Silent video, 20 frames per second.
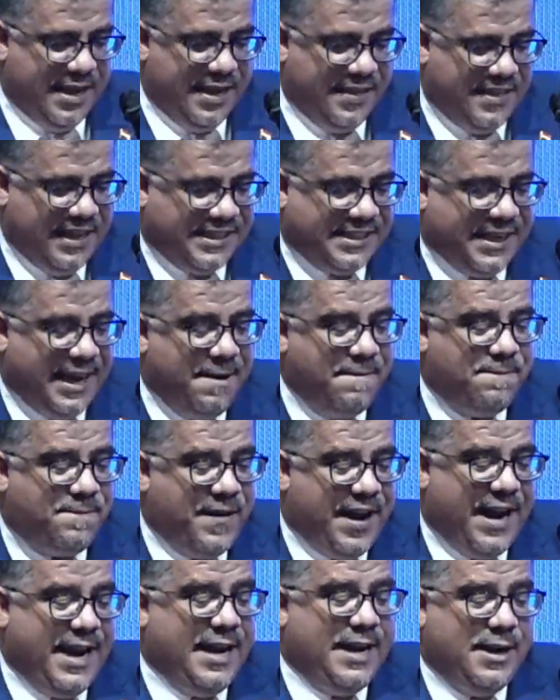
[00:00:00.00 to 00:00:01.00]
In the
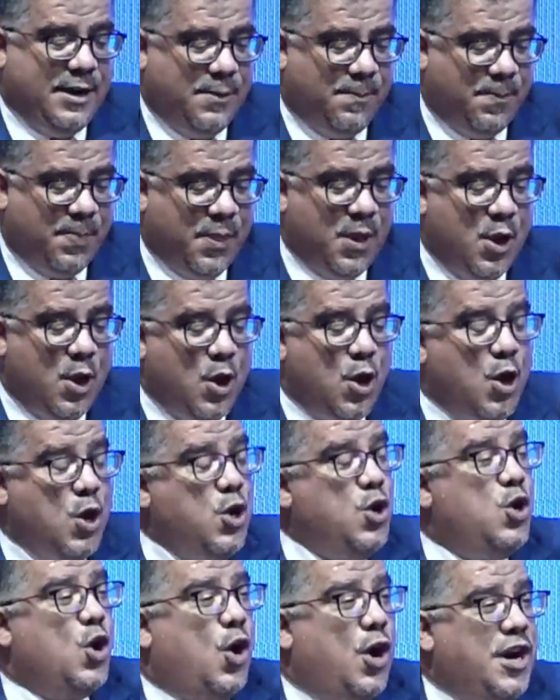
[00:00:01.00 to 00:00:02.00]
same vein,
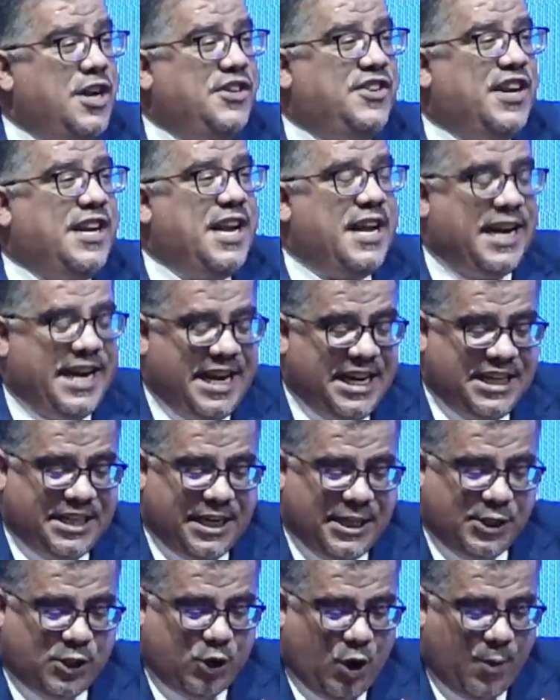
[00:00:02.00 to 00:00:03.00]
your
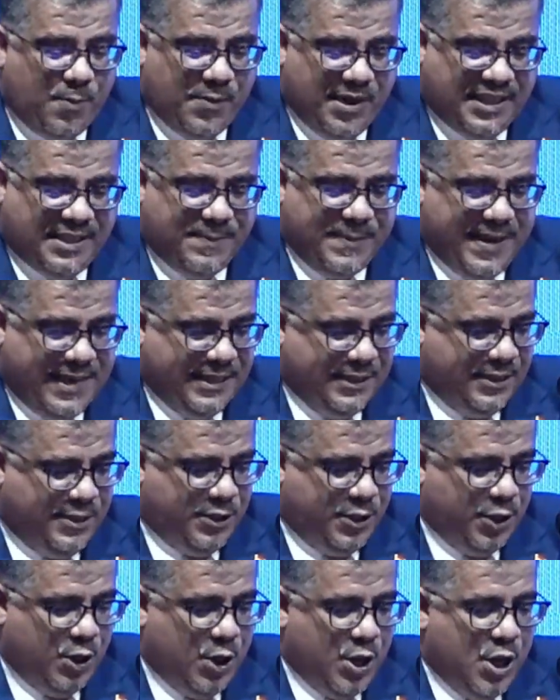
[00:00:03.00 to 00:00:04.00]
generation's commitment
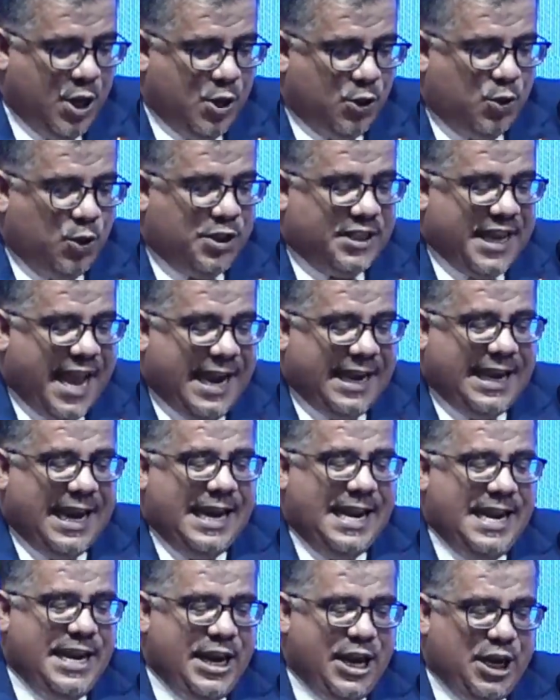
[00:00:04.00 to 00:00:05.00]
to
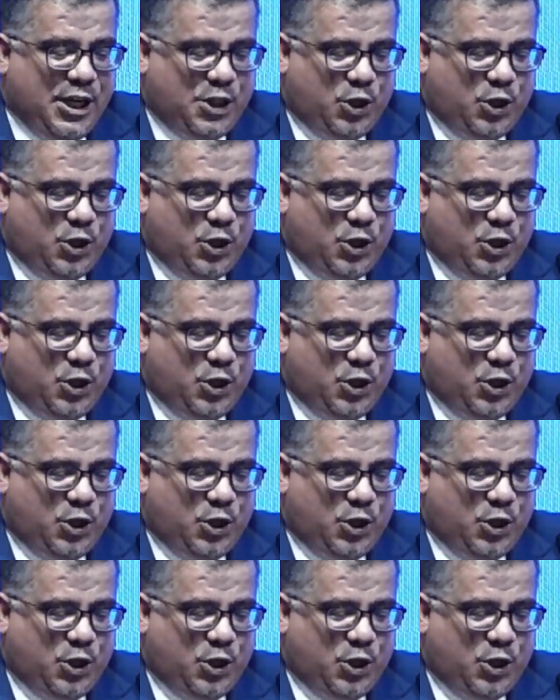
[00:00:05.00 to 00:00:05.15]
tackling